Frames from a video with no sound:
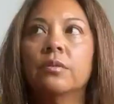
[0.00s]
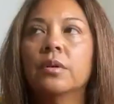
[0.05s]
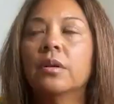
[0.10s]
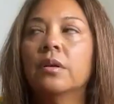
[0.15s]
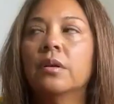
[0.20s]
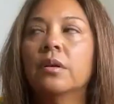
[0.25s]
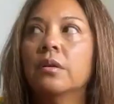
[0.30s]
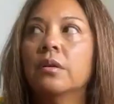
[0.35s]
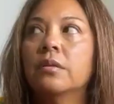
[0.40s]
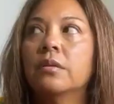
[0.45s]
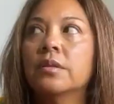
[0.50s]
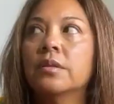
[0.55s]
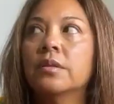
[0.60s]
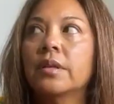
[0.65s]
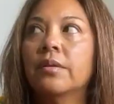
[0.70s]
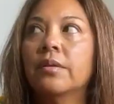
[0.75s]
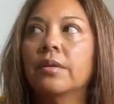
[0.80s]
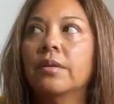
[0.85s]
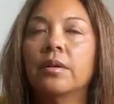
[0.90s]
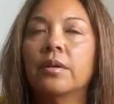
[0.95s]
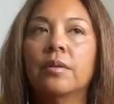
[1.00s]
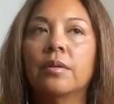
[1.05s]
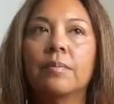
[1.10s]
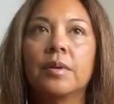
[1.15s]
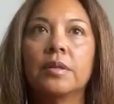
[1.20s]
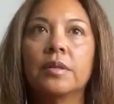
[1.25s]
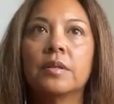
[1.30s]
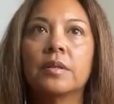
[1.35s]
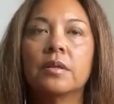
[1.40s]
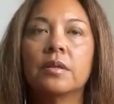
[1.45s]
a
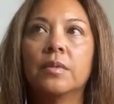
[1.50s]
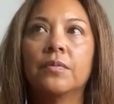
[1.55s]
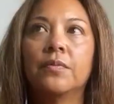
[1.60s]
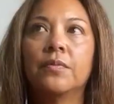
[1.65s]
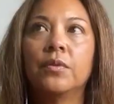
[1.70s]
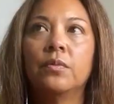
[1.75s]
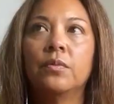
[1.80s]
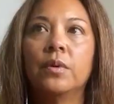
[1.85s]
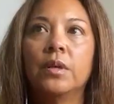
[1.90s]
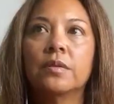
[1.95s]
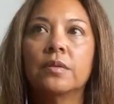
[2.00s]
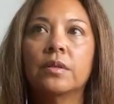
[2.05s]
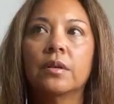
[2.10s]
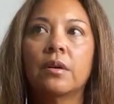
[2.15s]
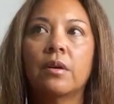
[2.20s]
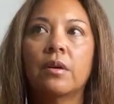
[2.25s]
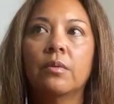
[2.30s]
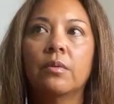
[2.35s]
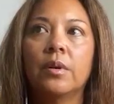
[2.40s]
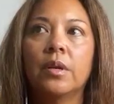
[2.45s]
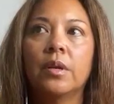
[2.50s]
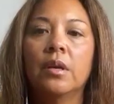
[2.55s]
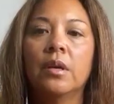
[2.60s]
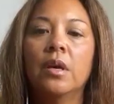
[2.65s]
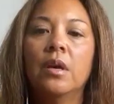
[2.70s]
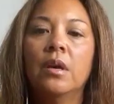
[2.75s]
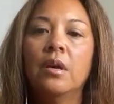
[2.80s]
psychotherapist a few weeks ago, and